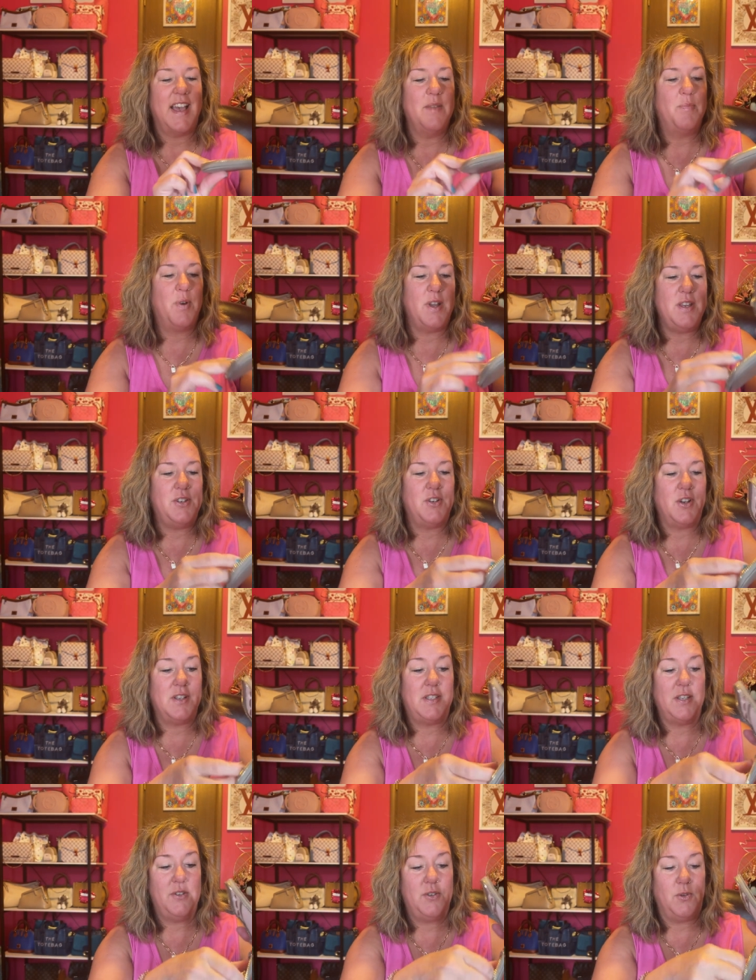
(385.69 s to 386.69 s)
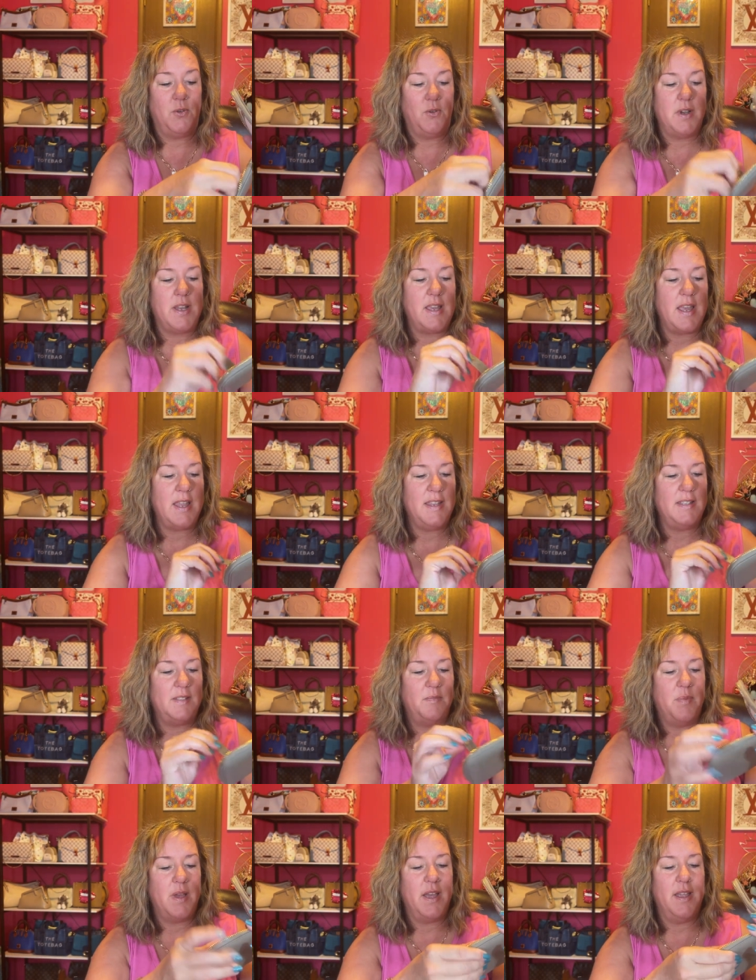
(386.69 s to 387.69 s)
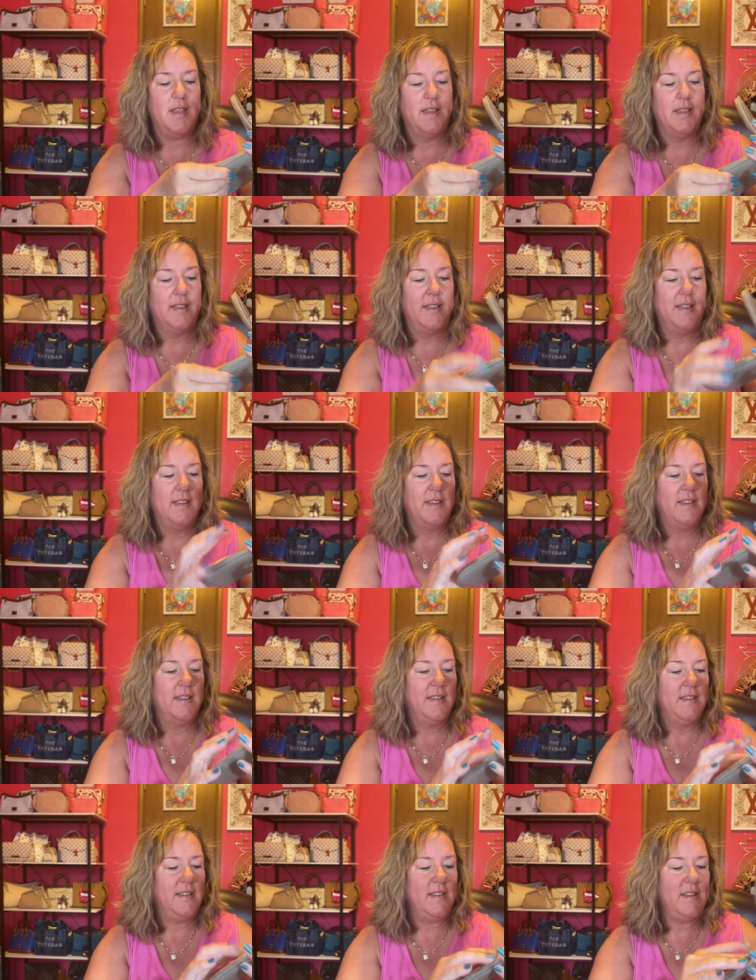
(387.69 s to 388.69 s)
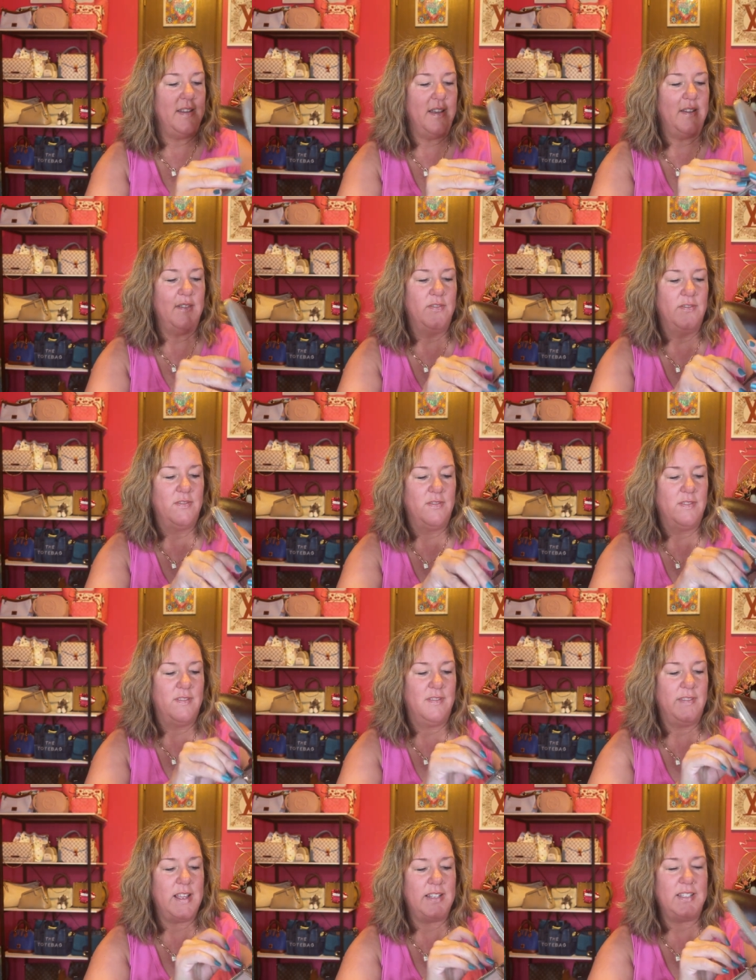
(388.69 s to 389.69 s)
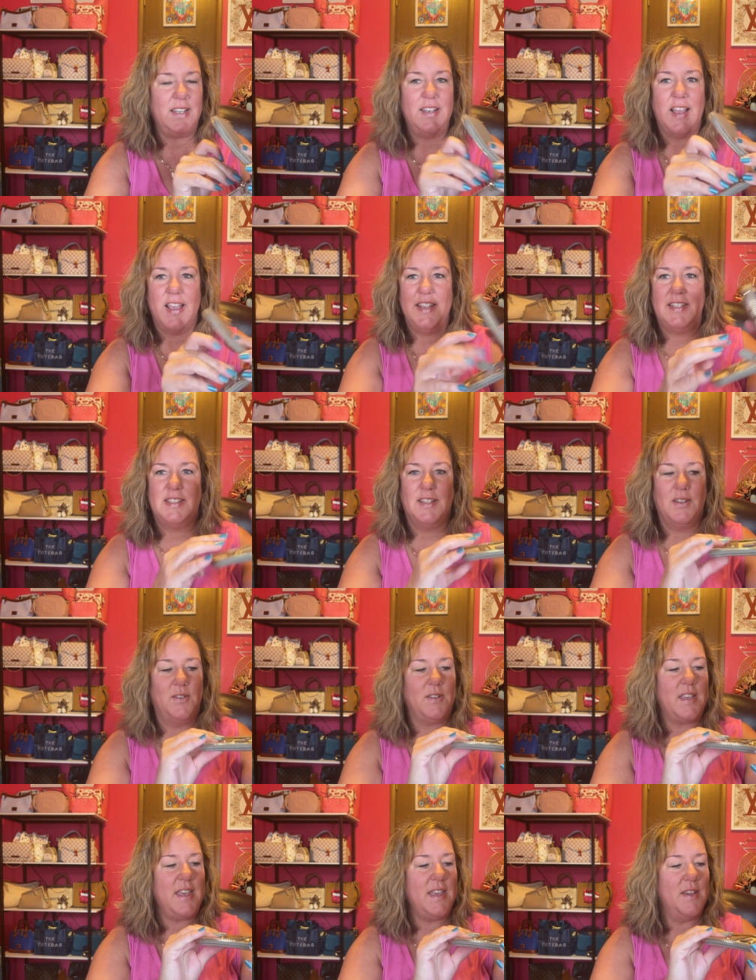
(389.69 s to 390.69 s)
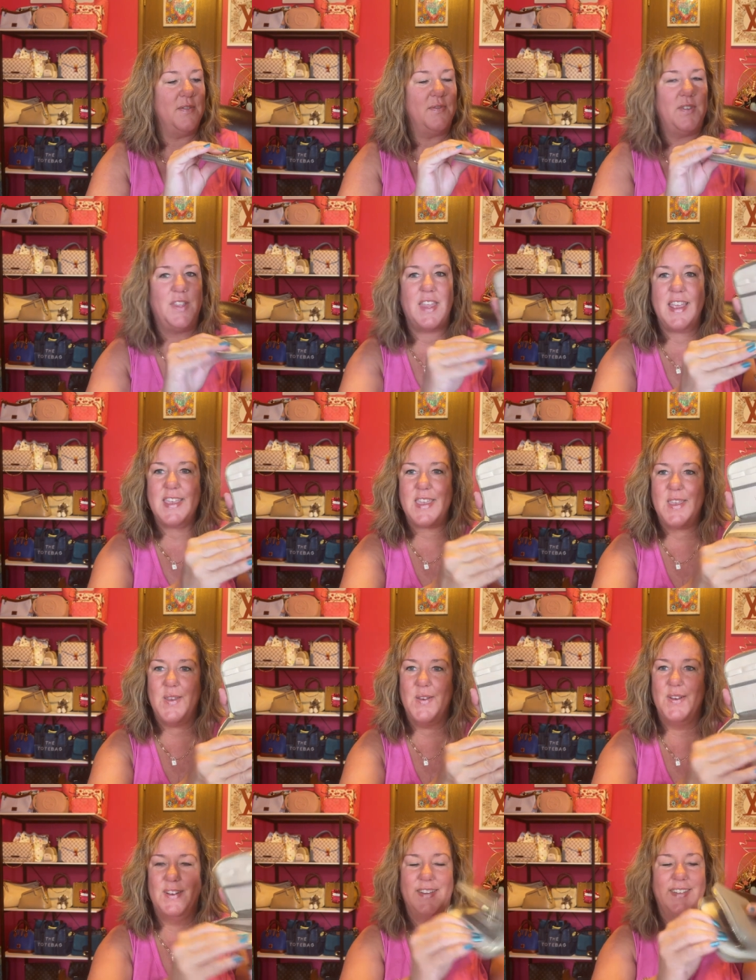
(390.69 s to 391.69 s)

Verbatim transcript: I'm pretty sure it's a jewelry case, but you know, that's a nice little gift. Thank you.